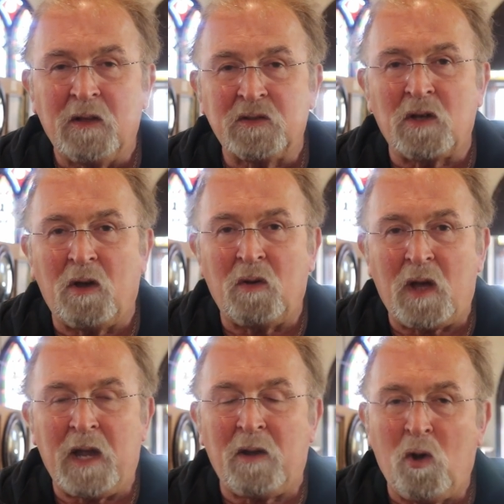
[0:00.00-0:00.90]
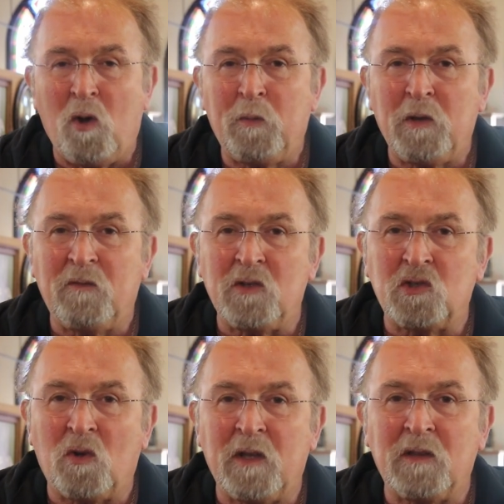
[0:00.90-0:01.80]
So I hope you've
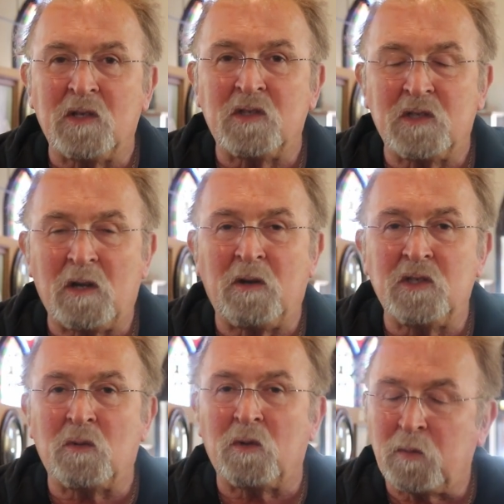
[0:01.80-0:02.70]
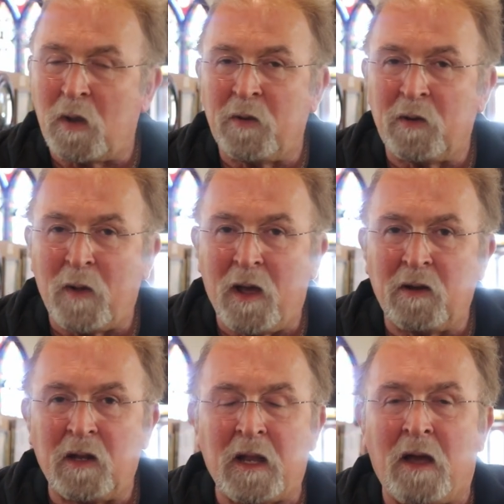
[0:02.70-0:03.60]
enjoyed this series that we're coming
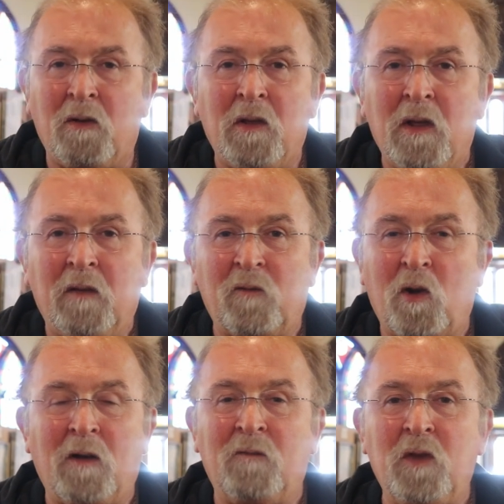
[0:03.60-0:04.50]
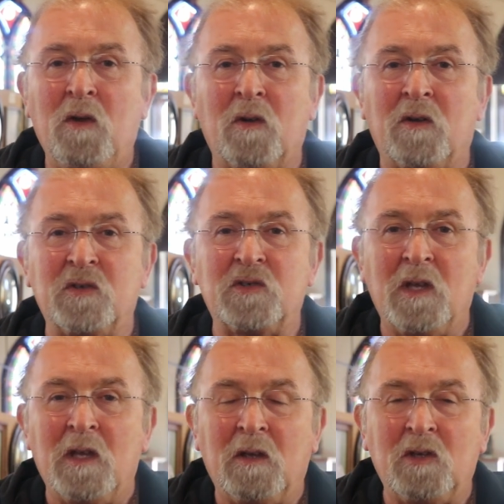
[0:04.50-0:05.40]
around it. Now, for our viewers,
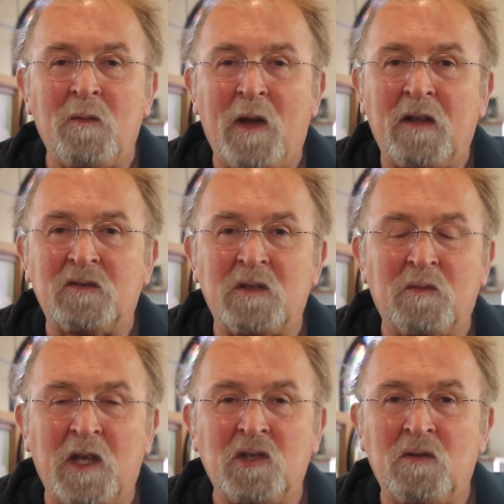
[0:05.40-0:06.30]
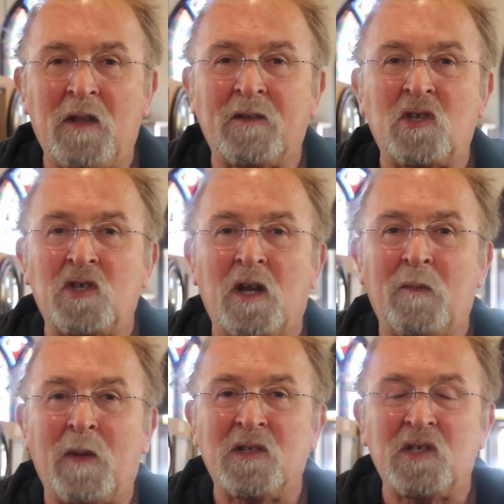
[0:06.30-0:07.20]
you might have some things you'd like to share
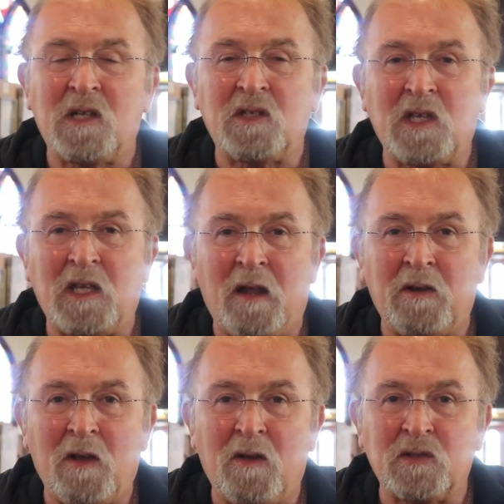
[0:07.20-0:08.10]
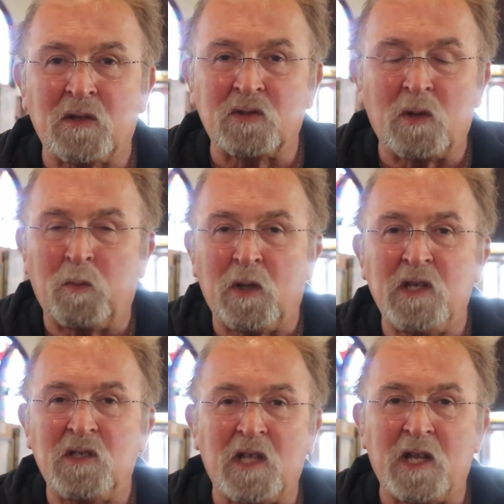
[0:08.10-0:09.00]
about Sandusky County also, so
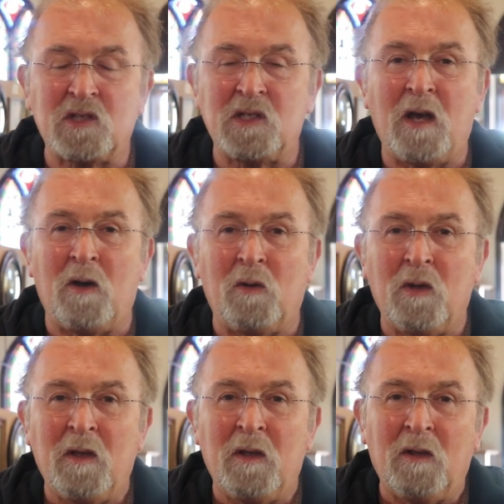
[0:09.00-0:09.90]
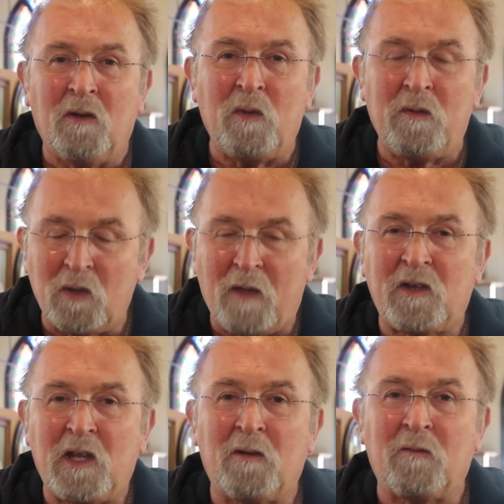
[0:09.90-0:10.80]
please let us know. We'd
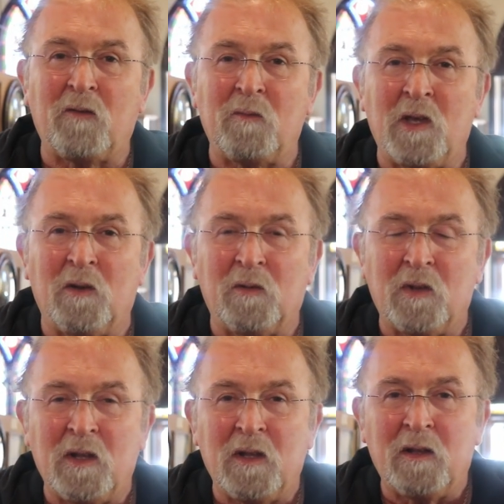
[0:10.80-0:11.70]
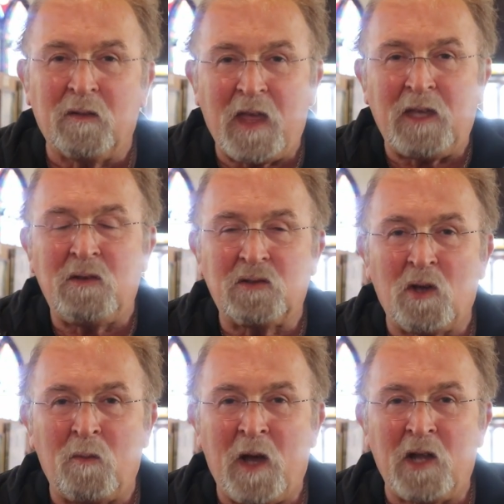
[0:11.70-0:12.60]
love to hear from you. Thank you
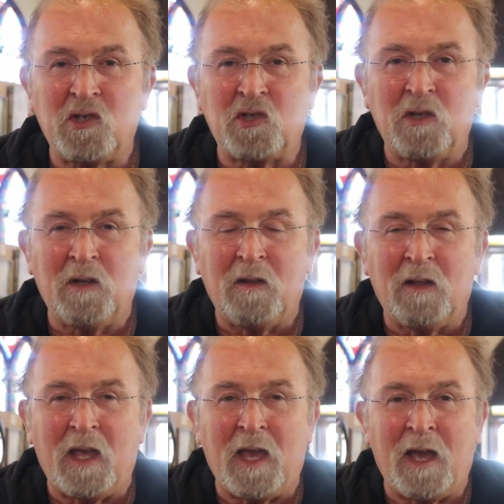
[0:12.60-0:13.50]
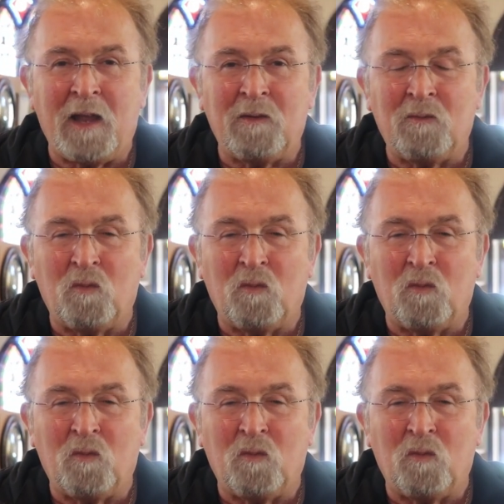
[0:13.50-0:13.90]
so much. And